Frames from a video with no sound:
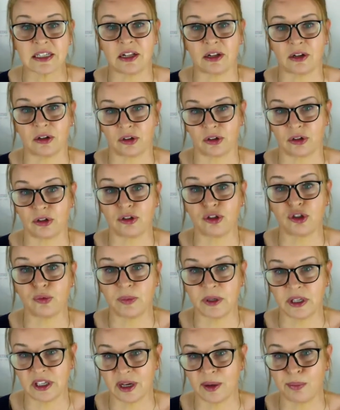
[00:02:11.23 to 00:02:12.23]
longer to
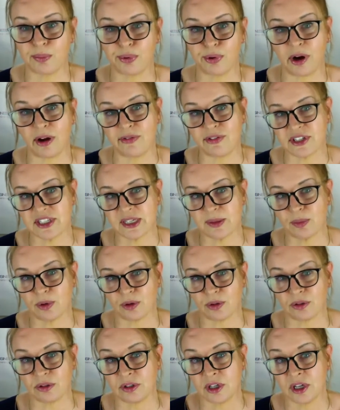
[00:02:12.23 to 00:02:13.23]
become
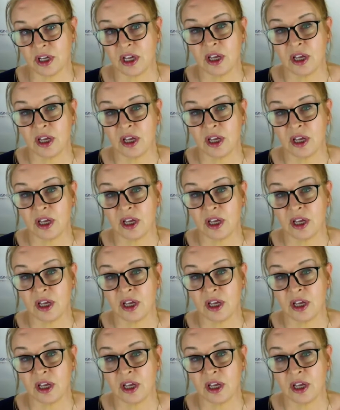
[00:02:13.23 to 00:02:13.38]
profitable